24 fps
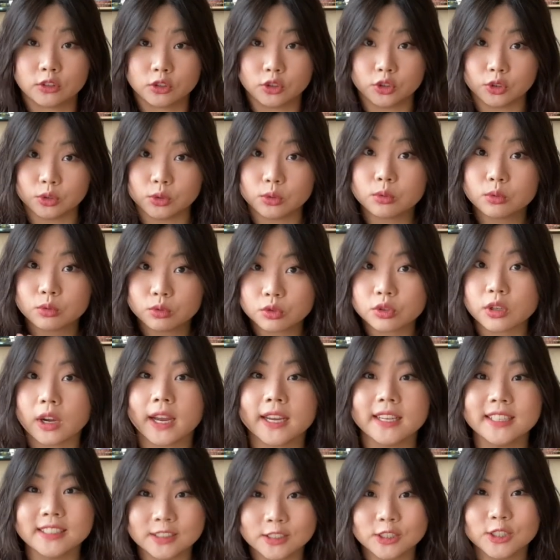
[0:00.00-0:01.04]

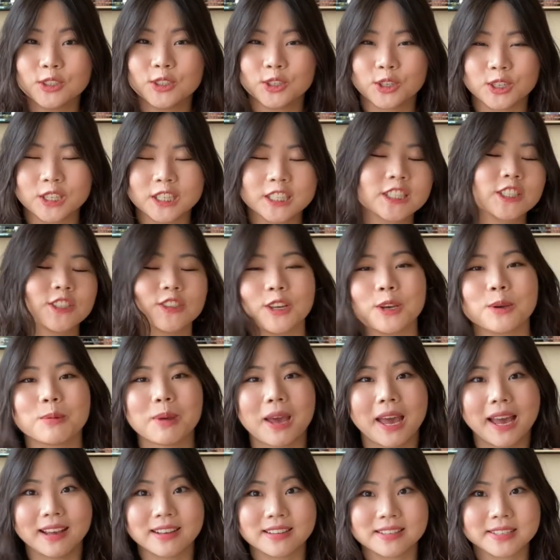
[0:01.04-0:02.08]
to nourish them
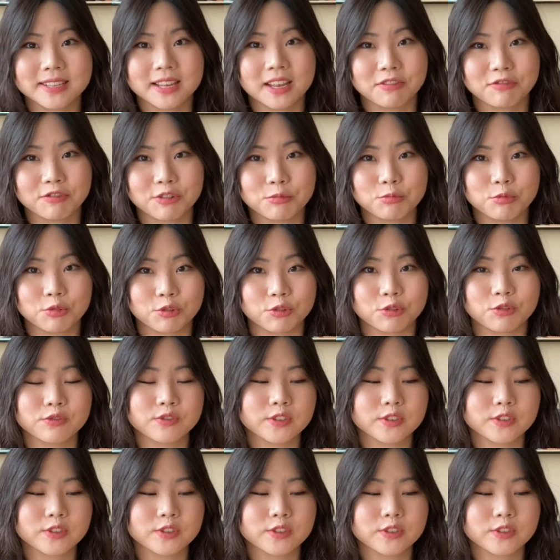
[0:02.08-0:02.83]
as they remove.